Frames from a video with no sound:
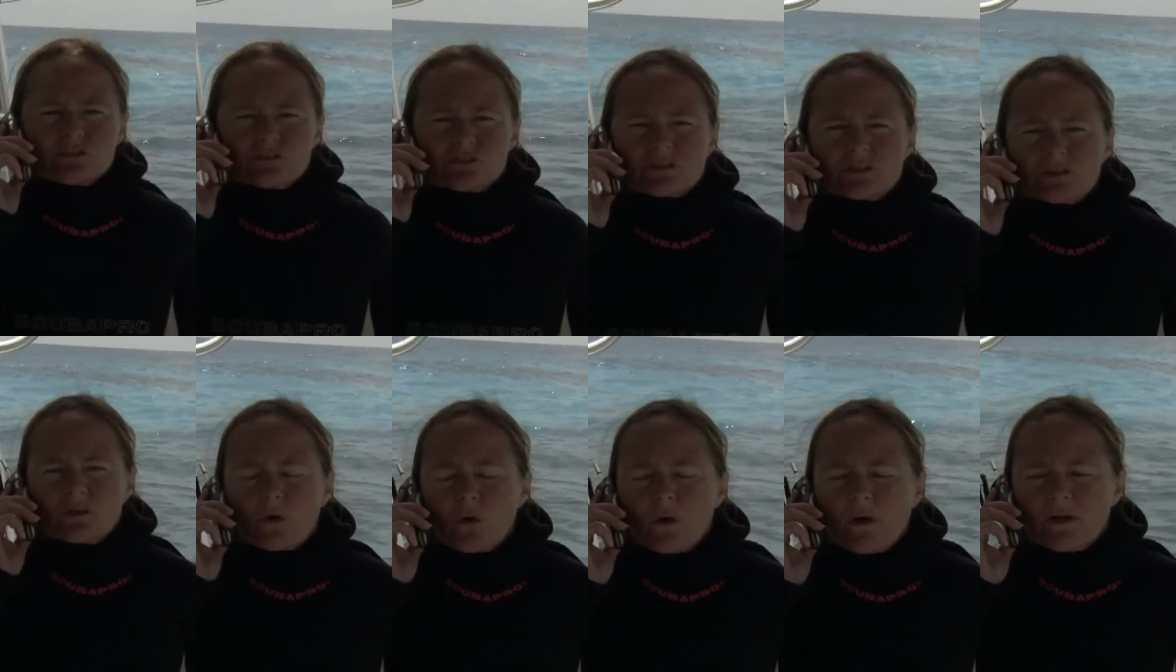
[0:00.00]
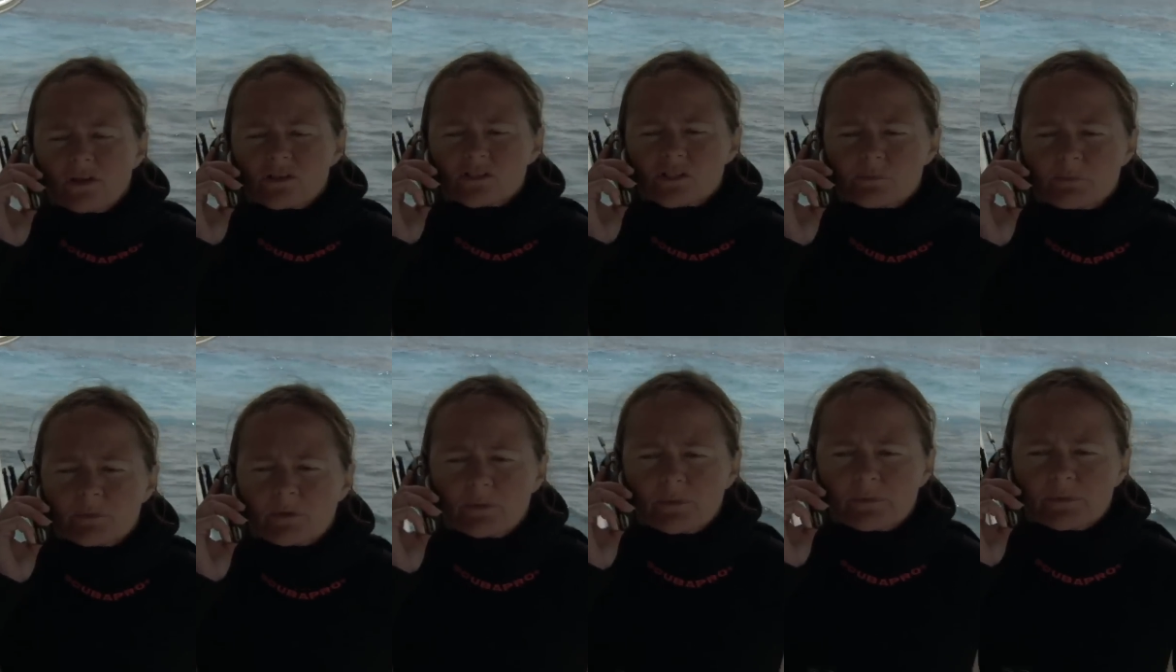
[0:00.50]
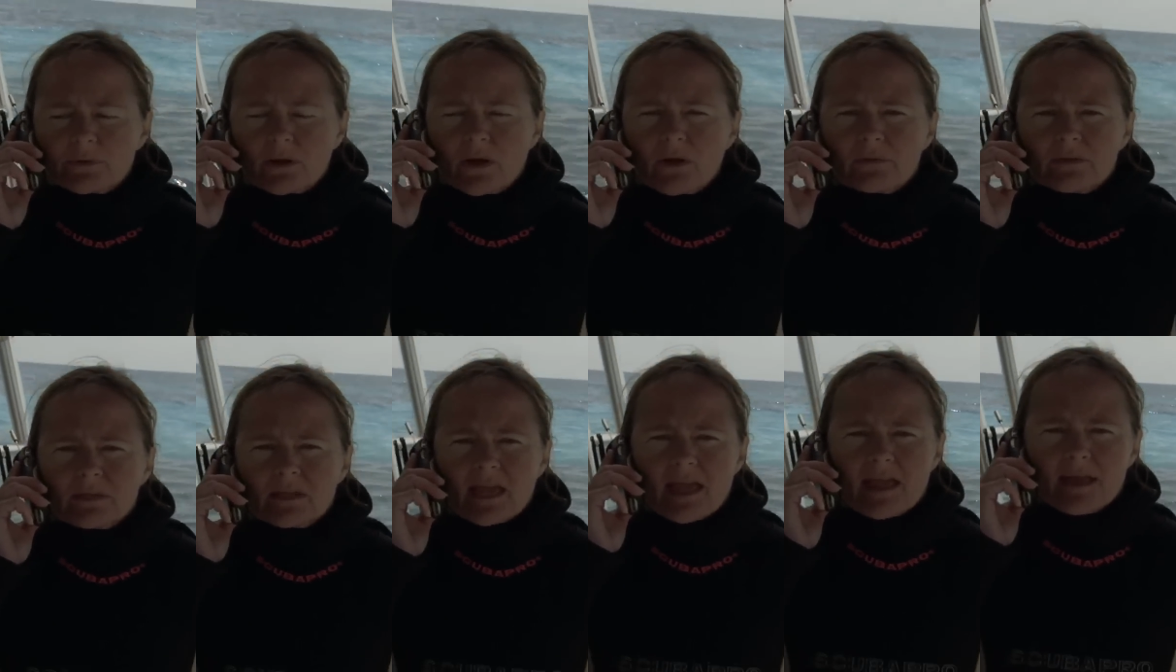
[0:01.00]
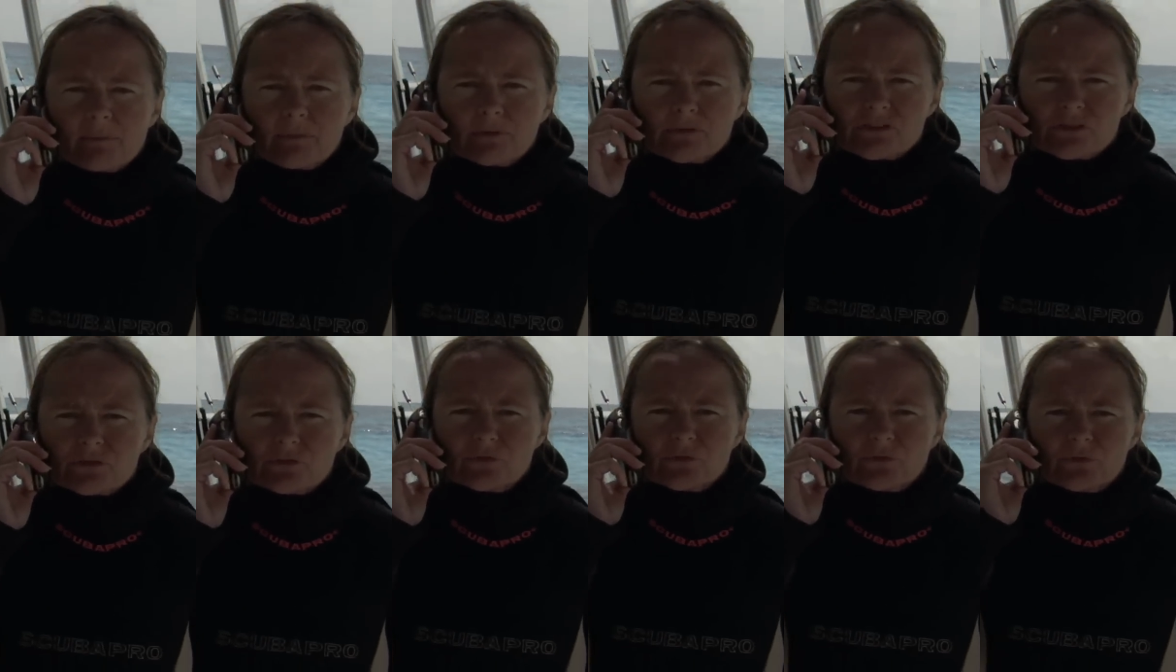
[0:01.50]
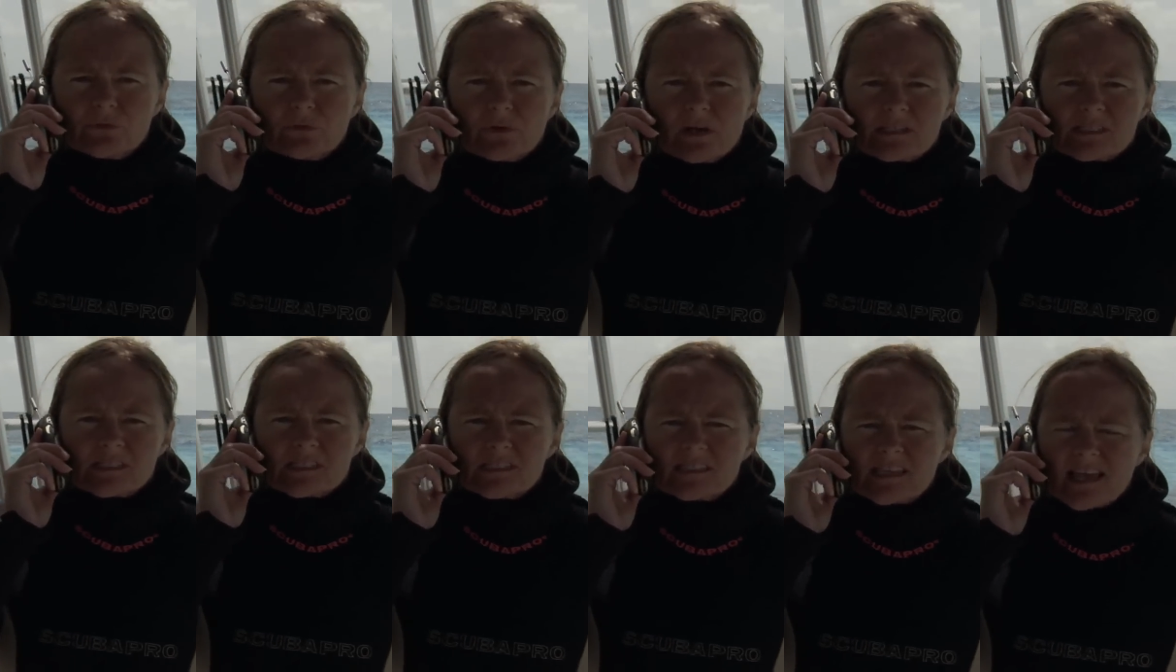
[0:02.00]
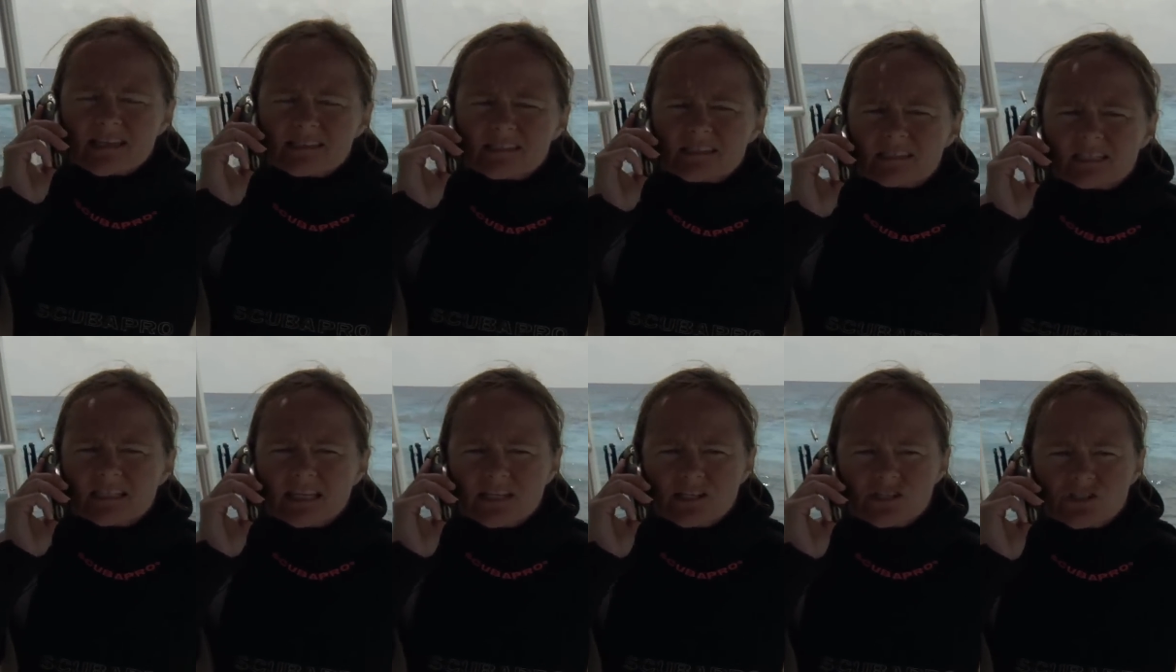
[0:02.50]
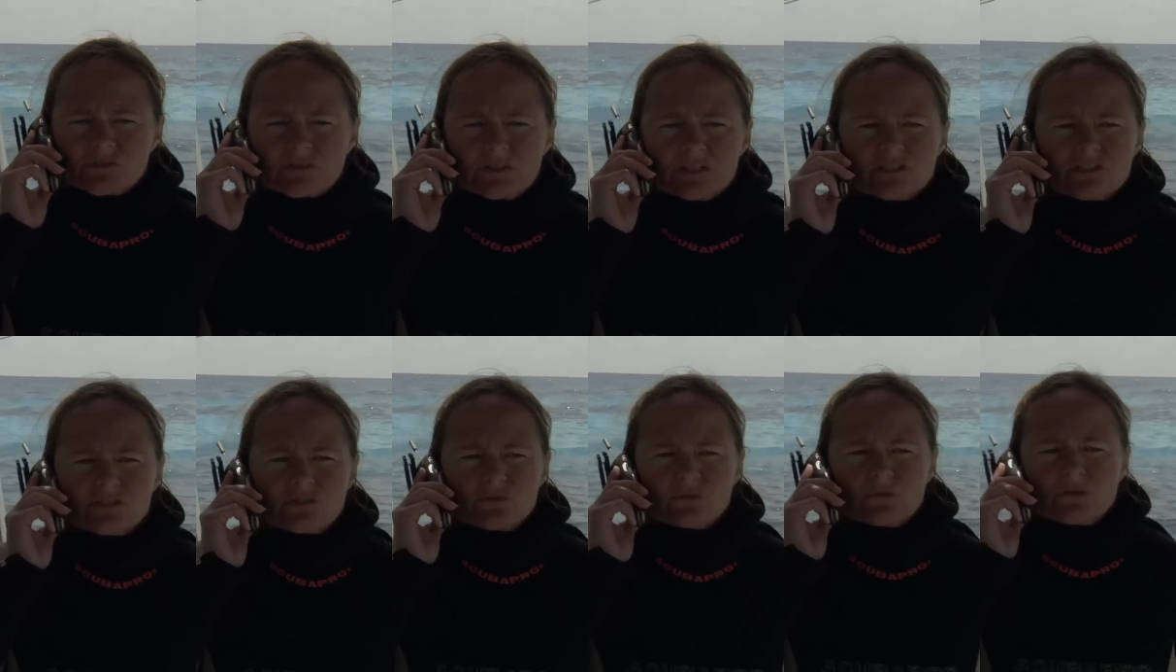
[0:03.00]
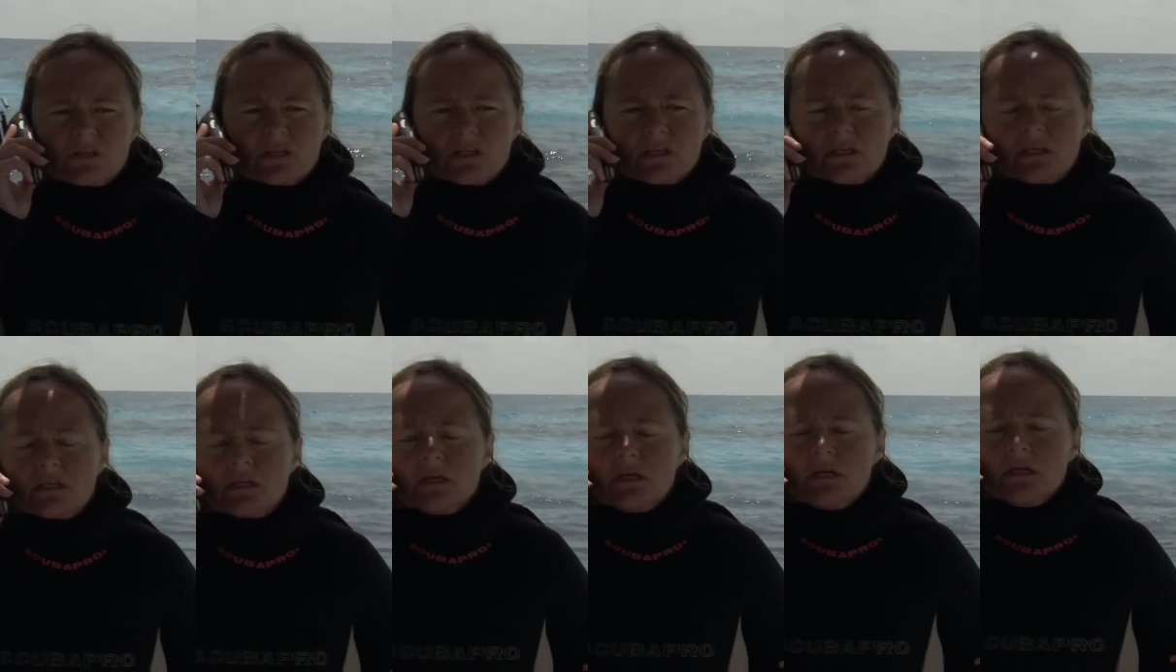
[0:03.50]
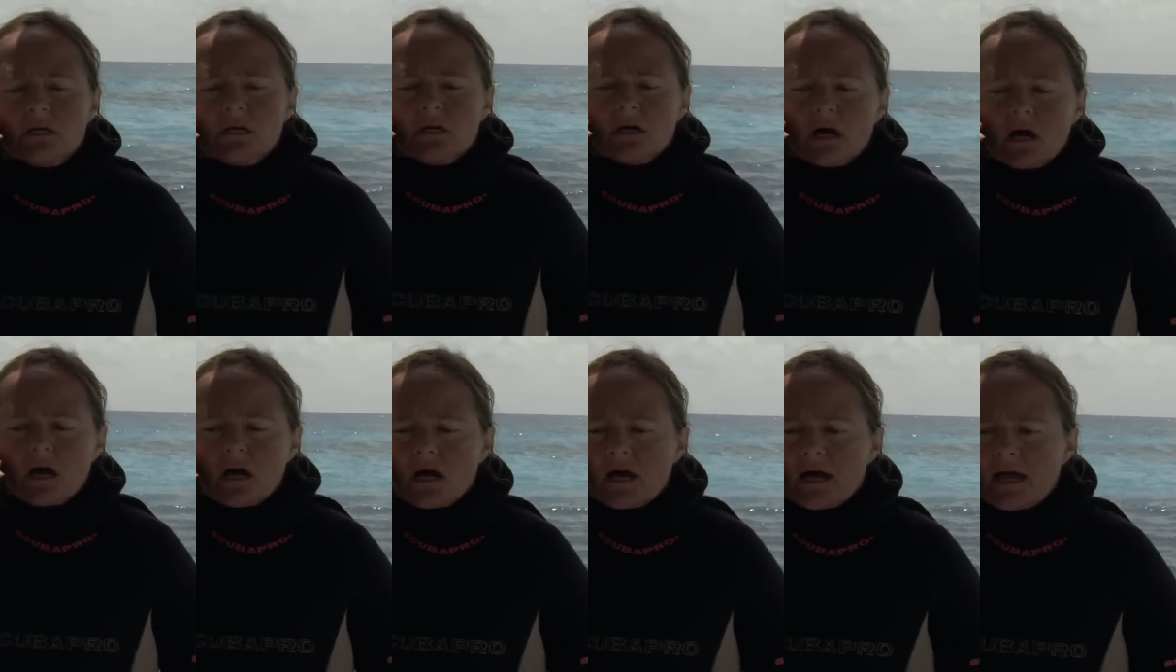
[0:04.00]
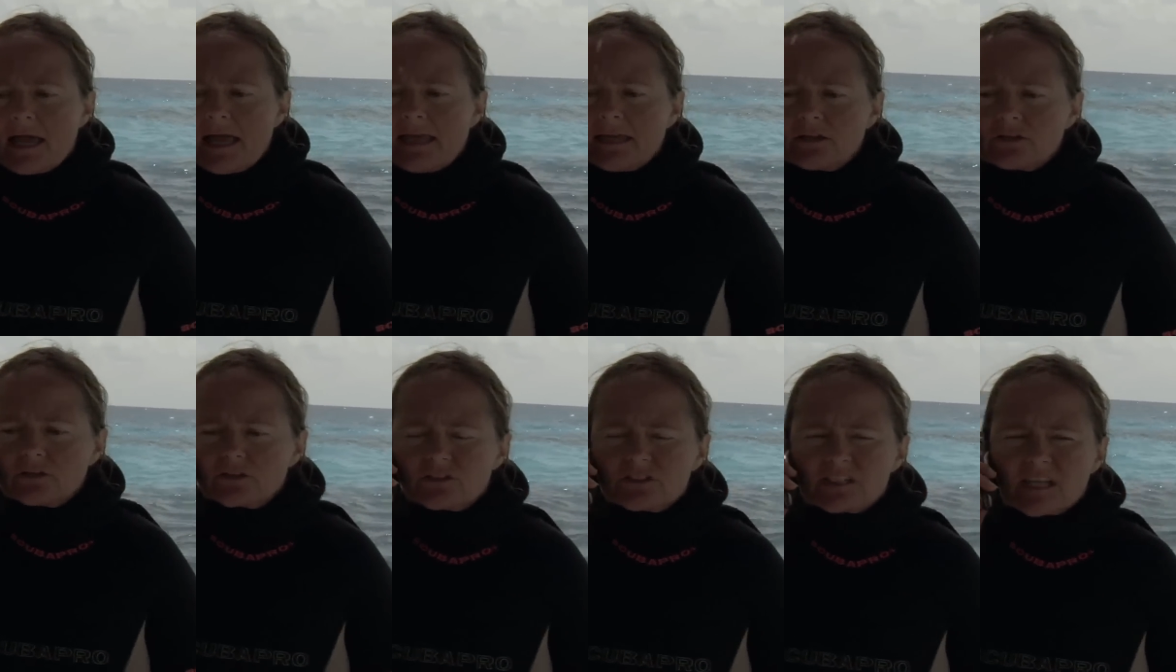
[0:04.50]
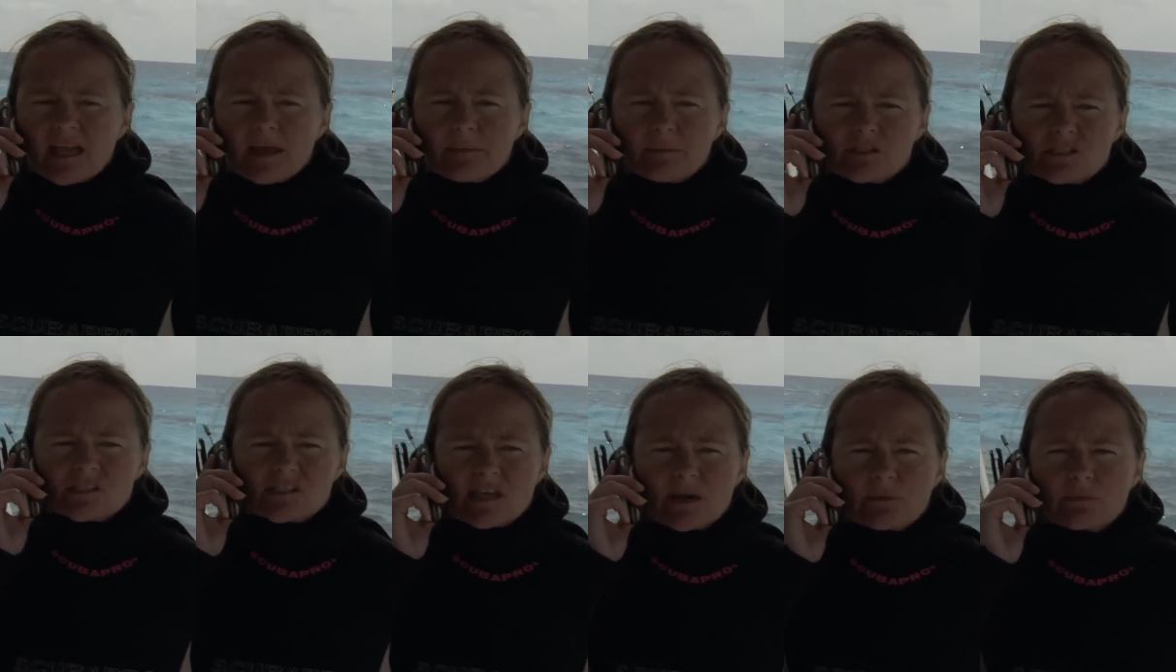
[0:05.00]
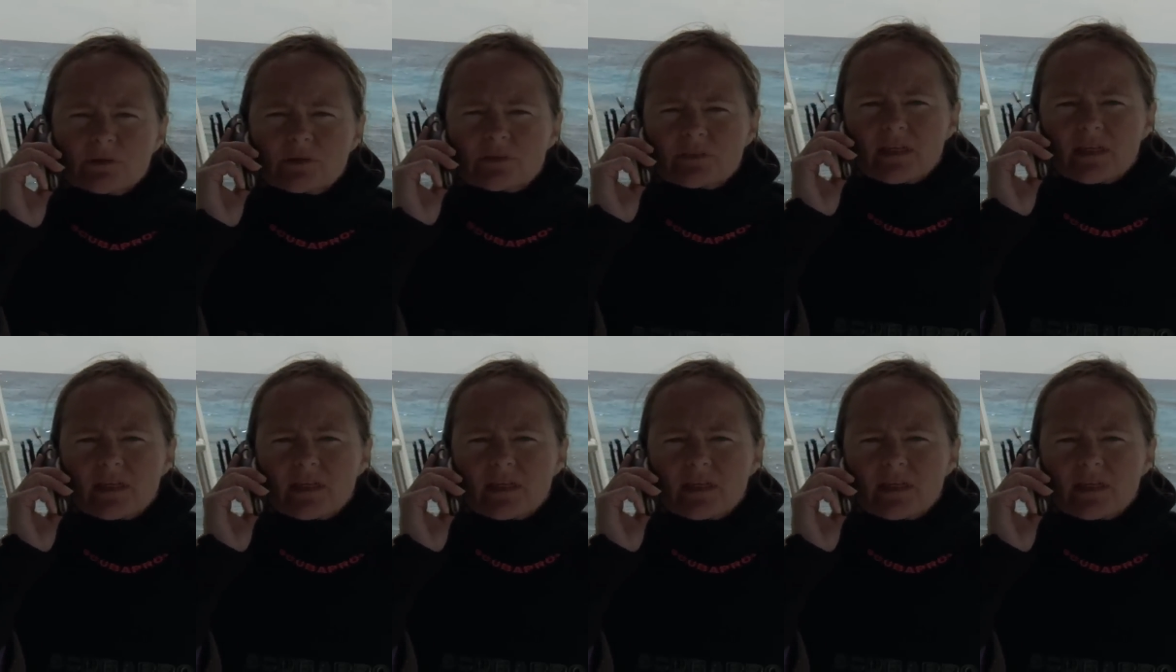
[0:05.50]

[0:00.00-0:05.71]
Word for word: due to the oil spill, we were only able to assess the injury to the uh, anchor damage that,